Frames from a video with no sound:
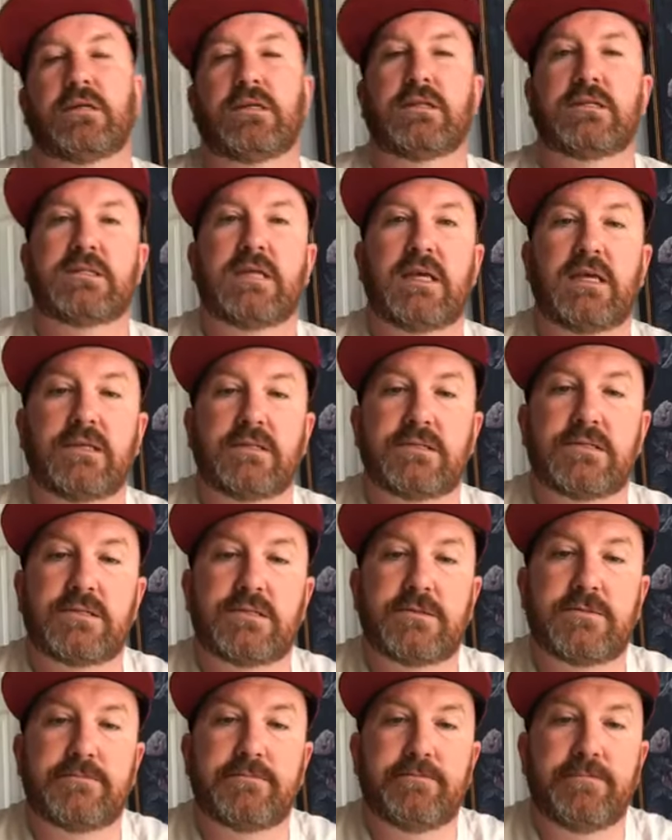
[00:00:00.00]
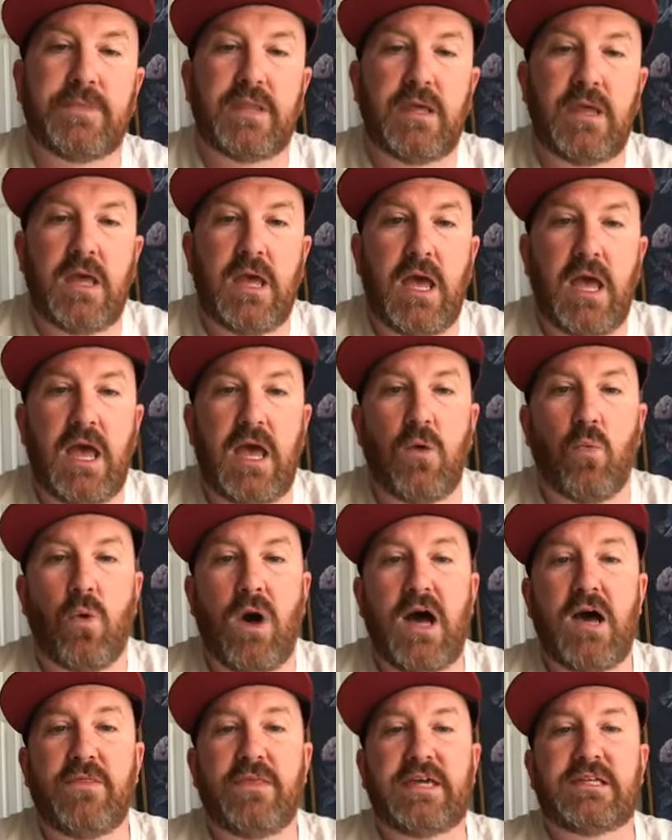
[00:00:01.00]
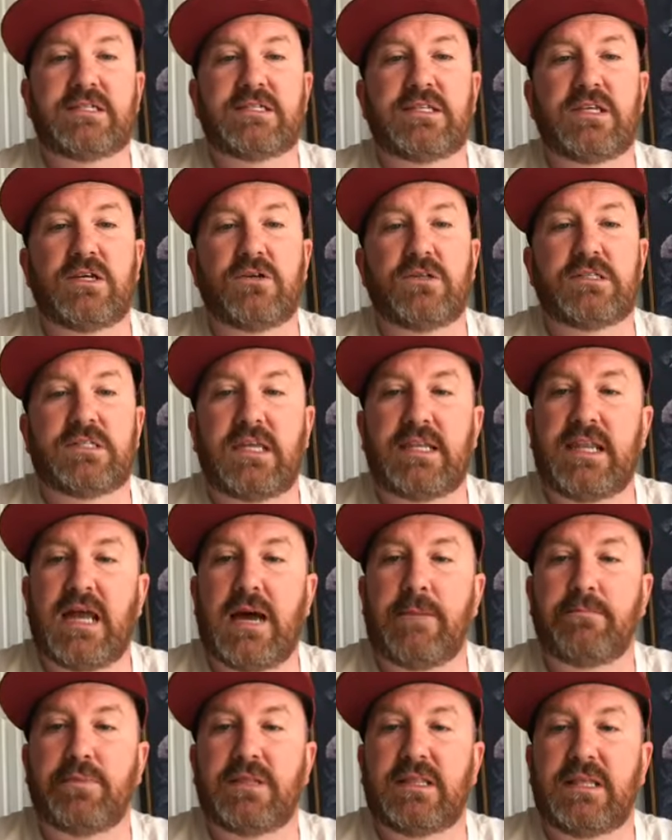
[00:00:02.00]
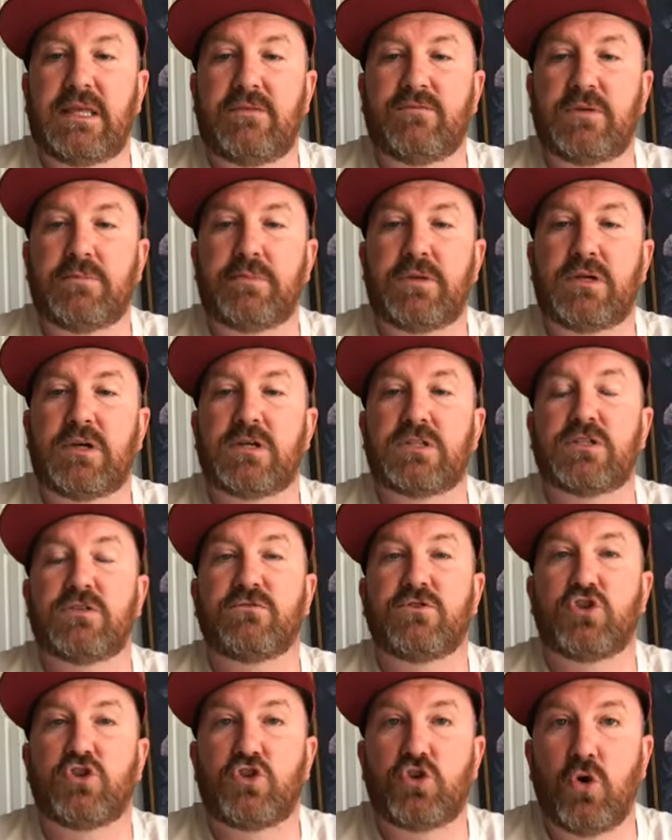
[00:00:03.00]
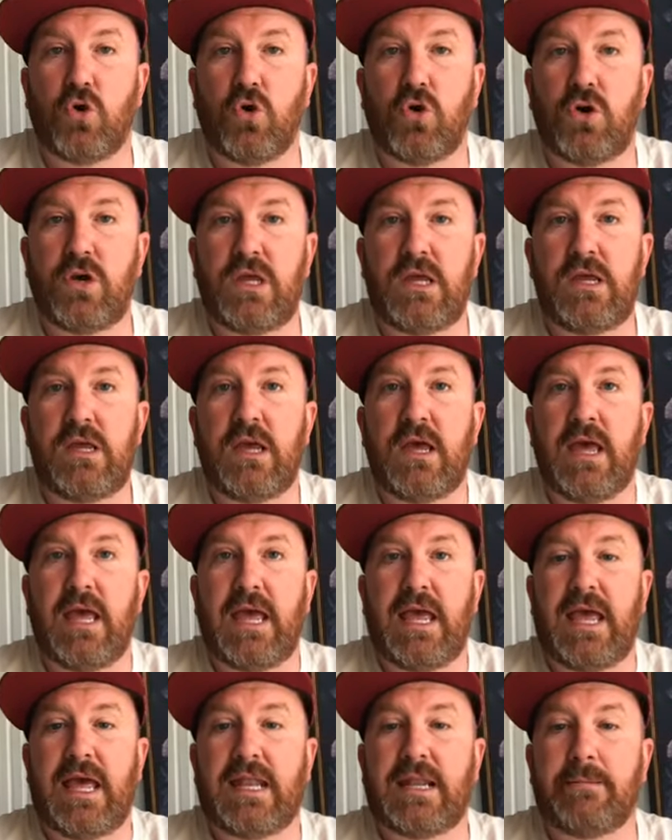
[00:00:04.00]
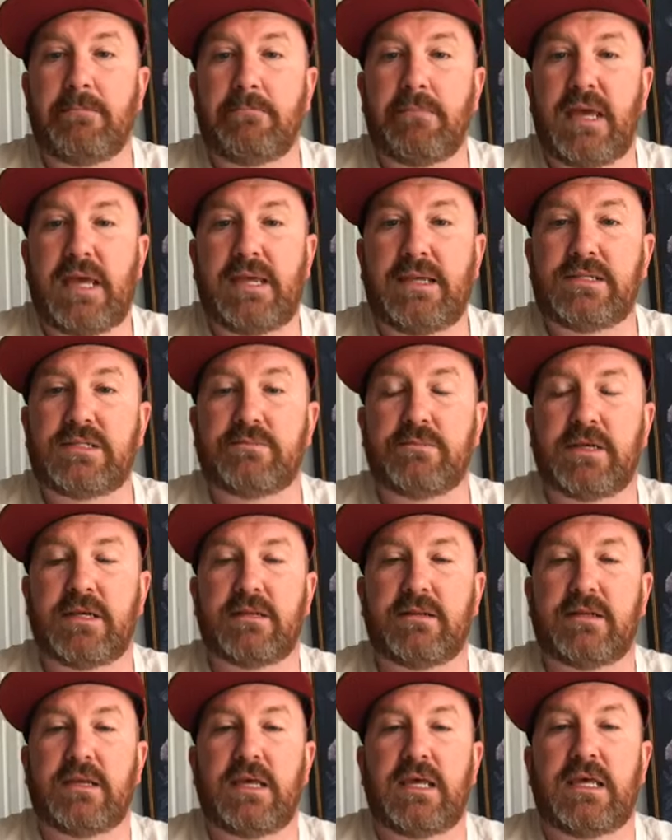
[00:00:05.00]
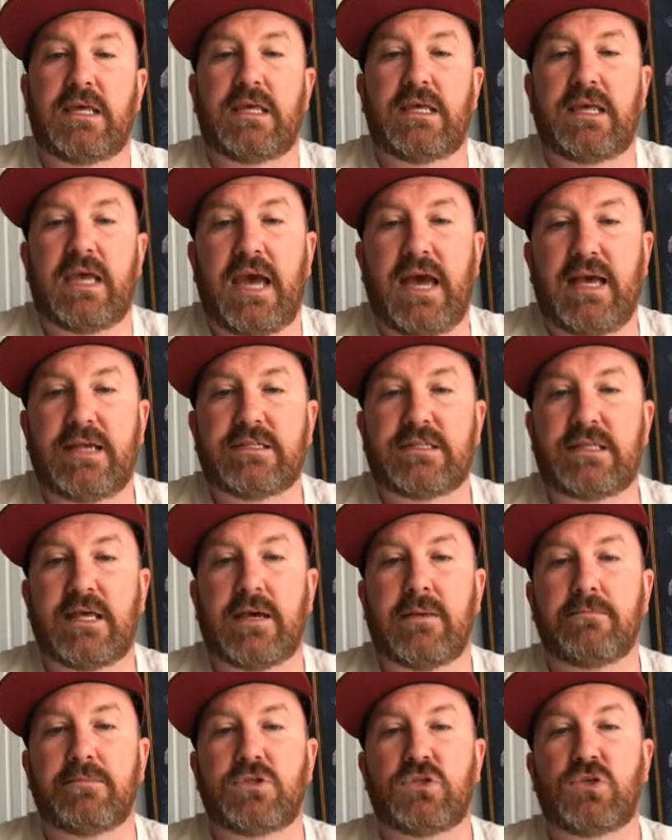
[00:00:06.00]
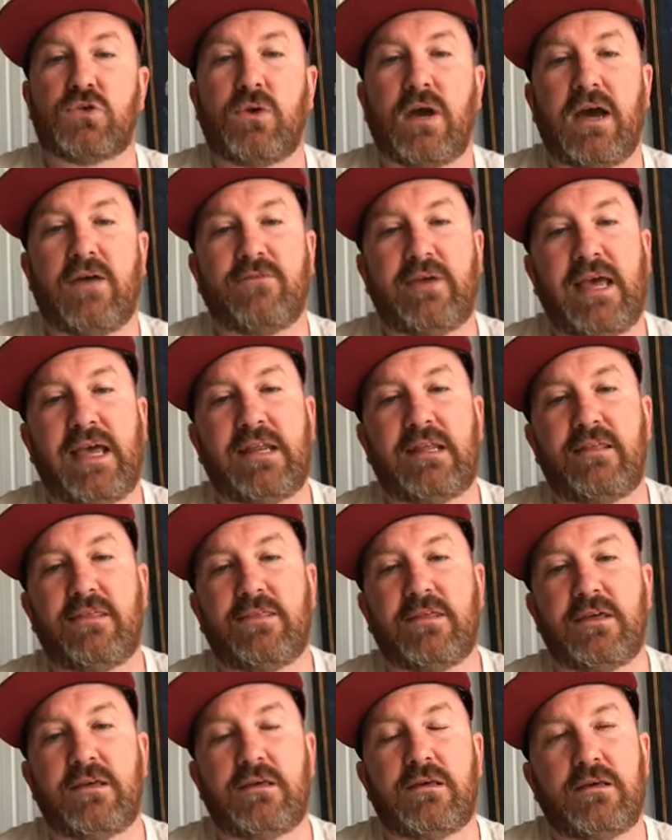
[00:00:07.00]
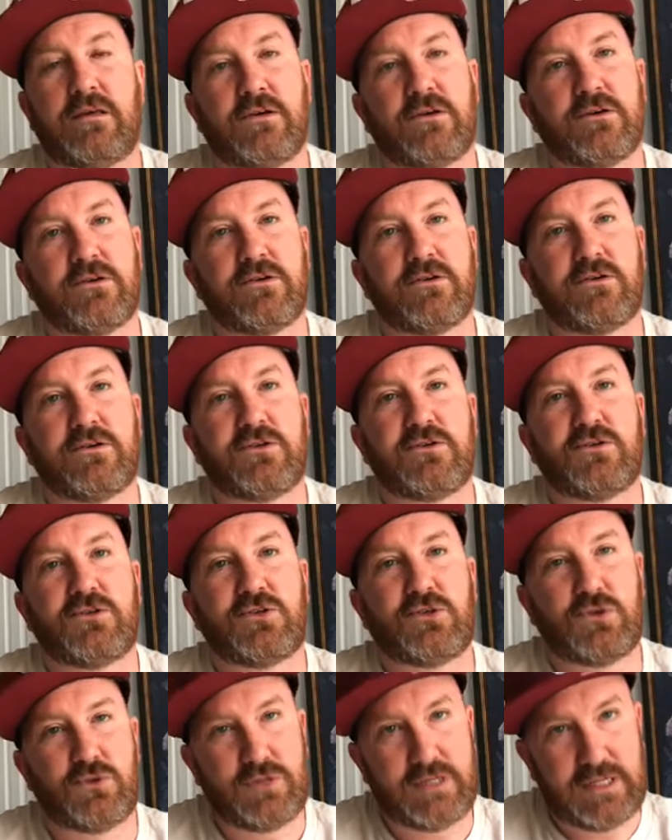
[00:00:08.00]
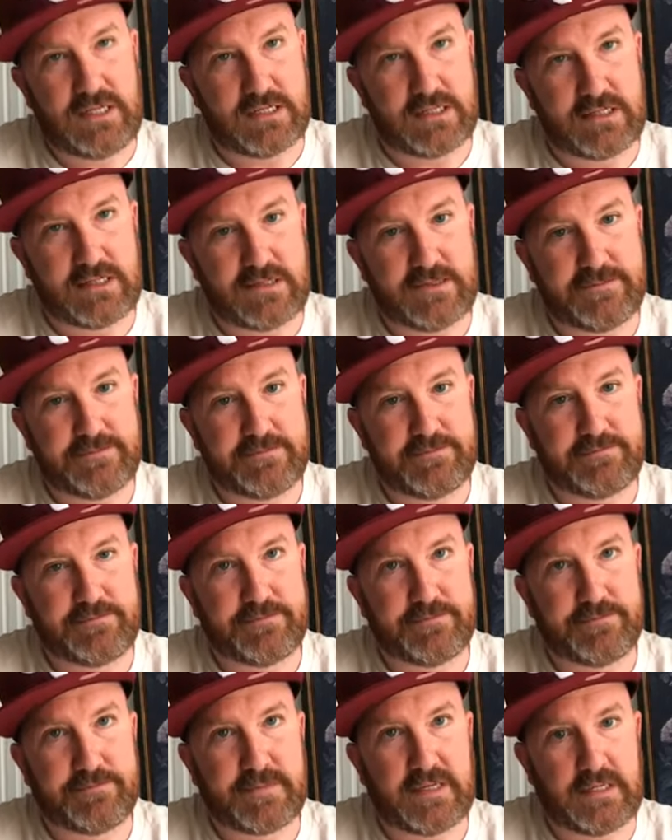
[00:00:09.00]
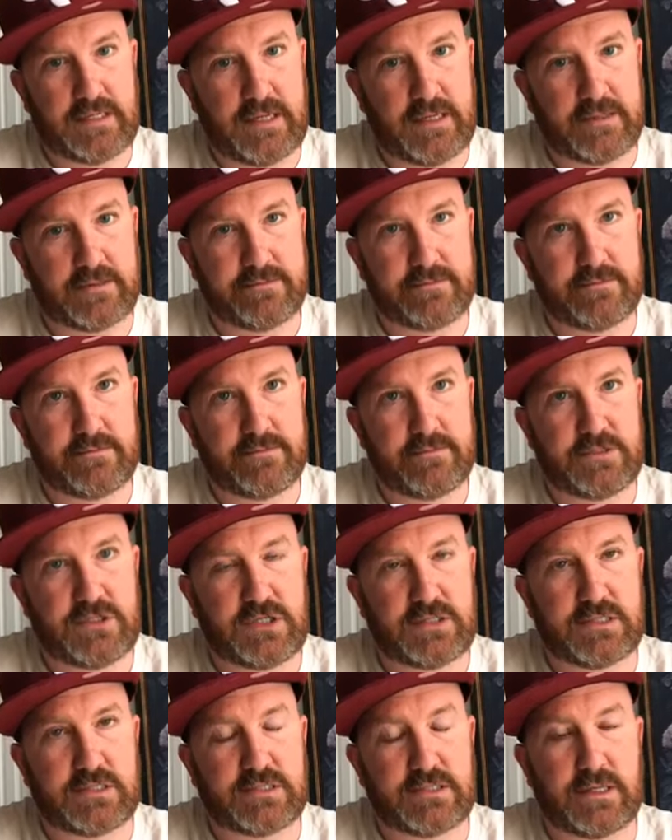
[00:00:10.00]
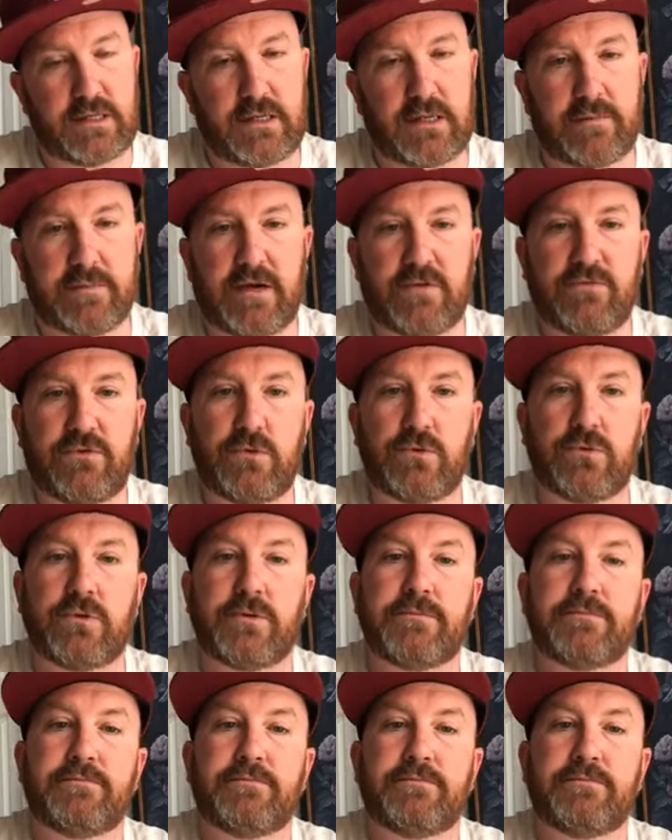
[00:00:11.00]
and his hands. And while they still did not believe it because of joy and amazement, he asked them, "Do you have anything here to eat?" Again, Jesus thinking about food.